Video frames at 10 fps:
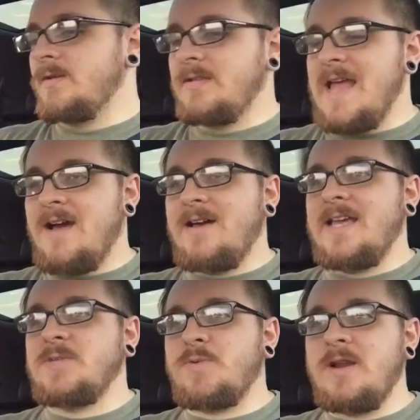Now,
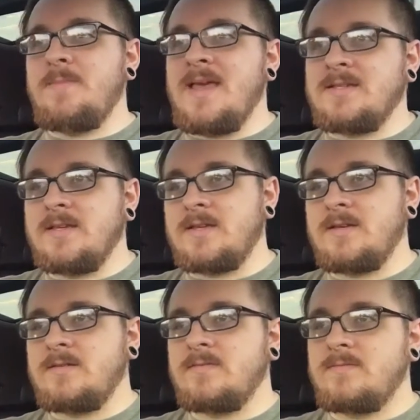it's pretty basic.
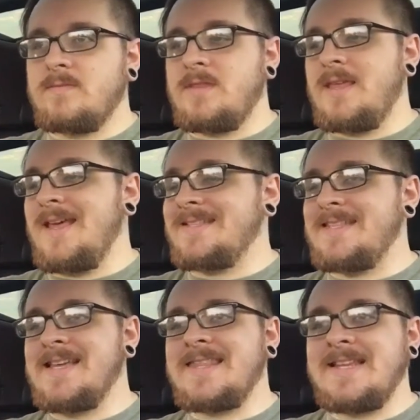It's
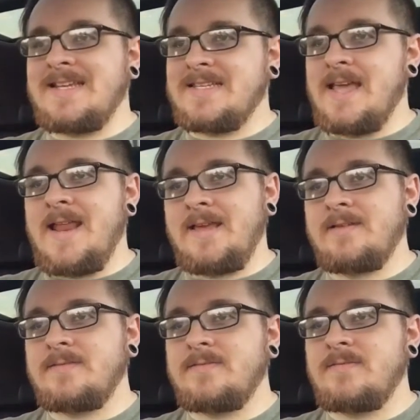nothing
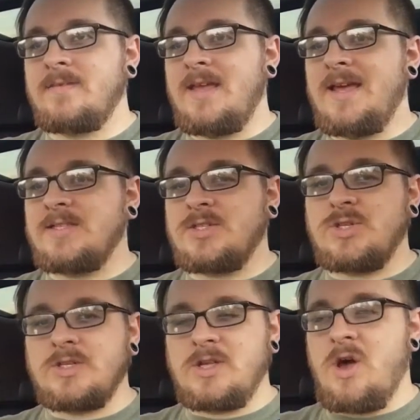exciting. It's
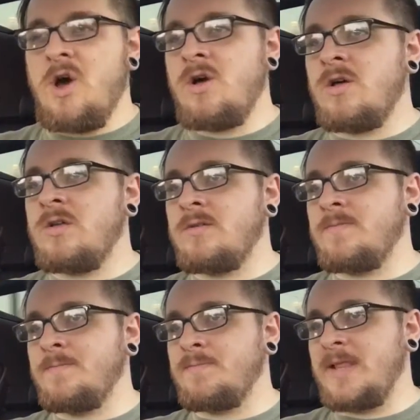just all
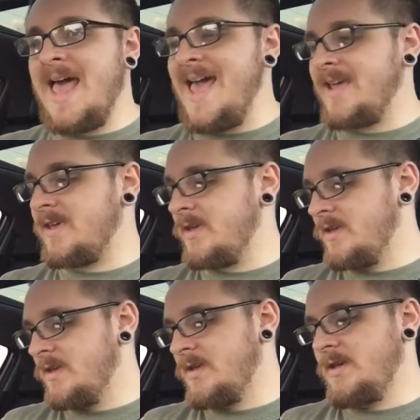black
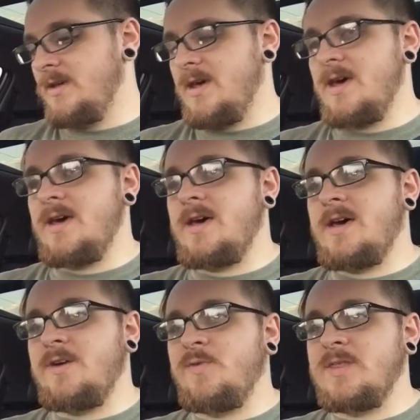
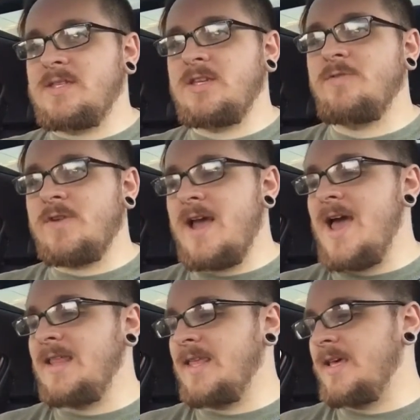with silver
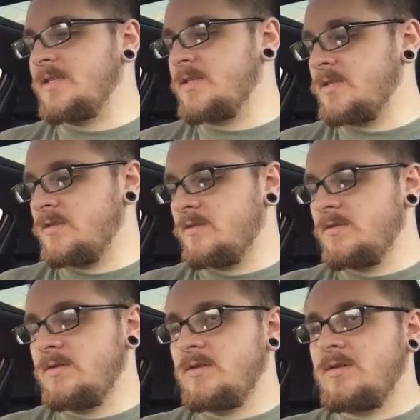highlights,
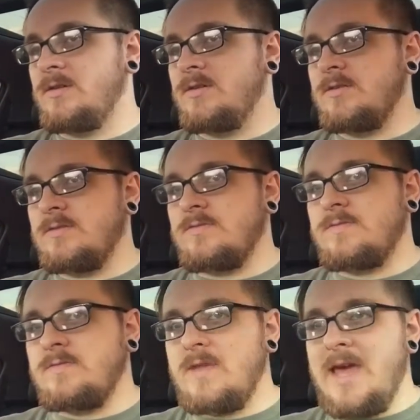
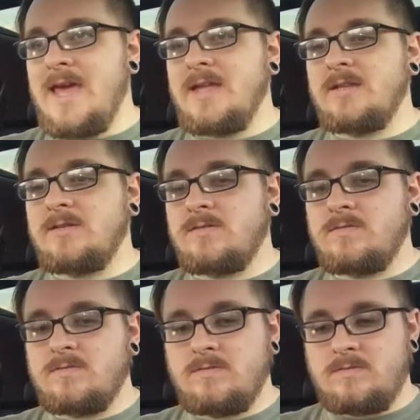and
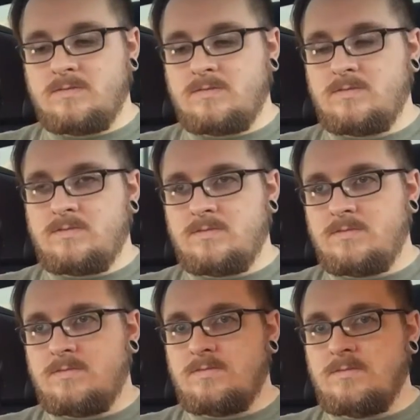
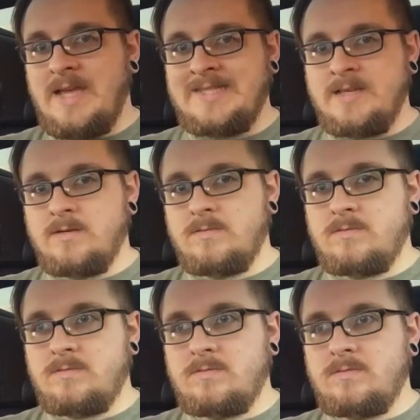that's it.
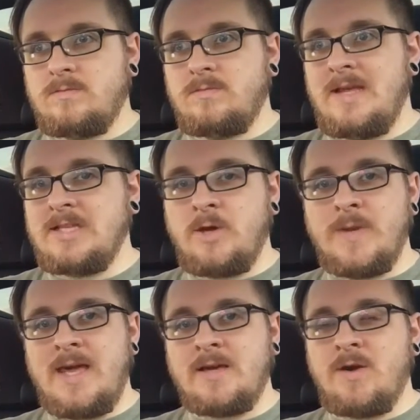That's all
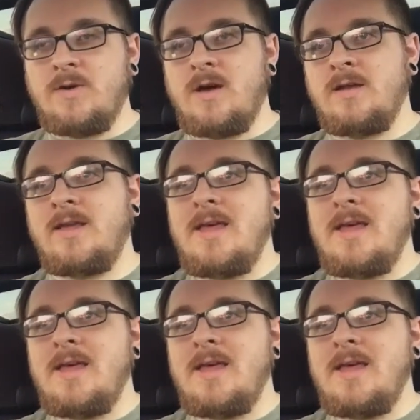we got going on.